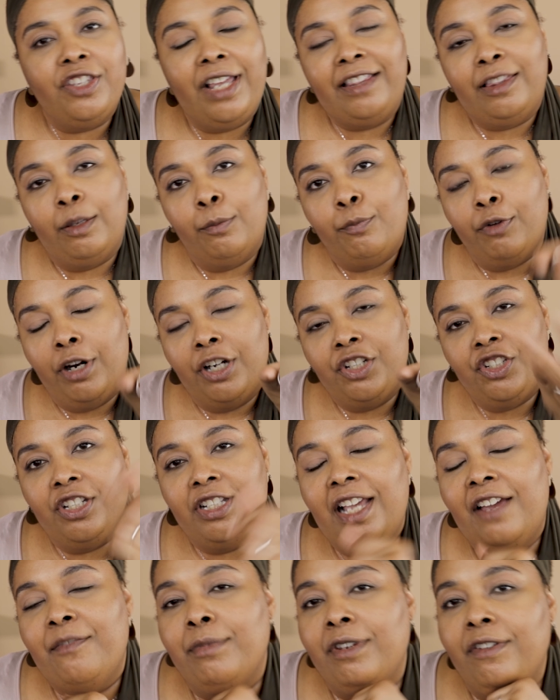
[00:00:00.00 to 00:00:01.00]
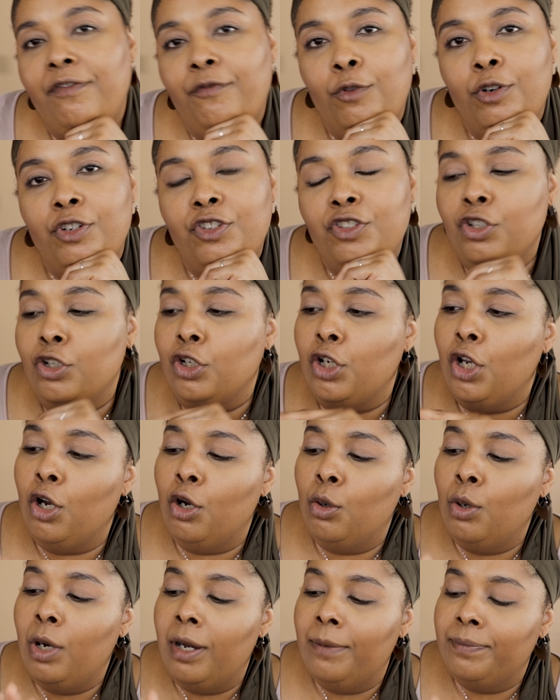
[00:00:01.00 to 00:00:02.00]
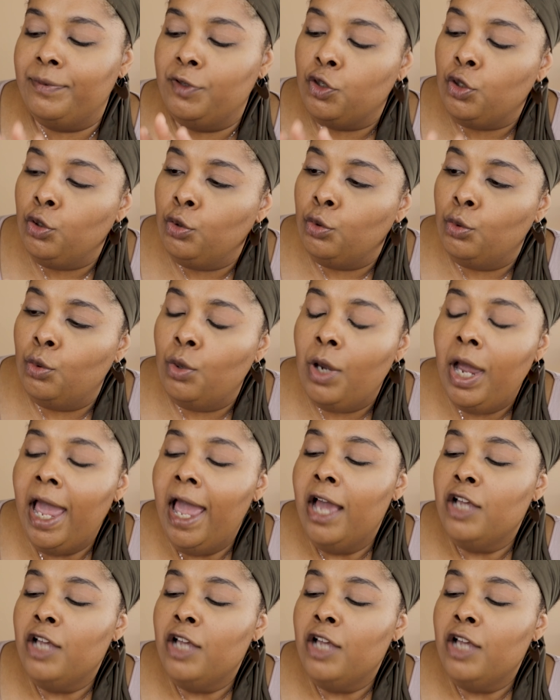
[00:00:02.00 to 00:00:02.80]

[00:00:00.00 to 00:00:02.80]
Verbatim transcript: that the brushes have been forced to go up to.